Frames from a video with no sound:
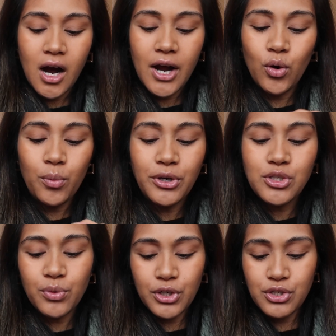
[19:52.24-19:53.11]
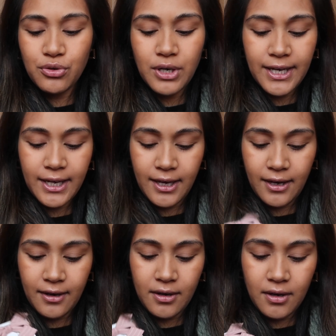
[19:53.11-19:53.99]
I almost want to do like a
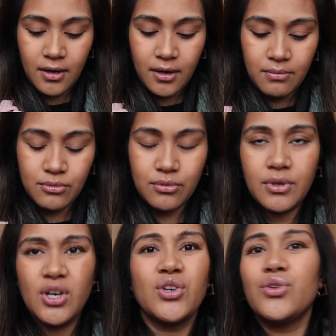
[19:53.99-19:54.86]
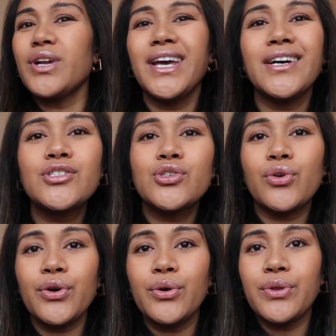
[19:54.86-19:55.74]
hair, not a hair
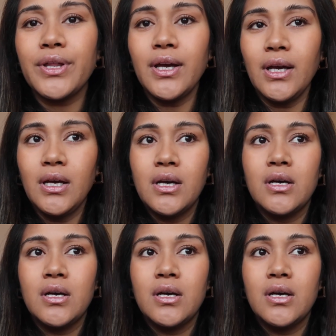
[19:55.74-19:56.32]
tutorial thing,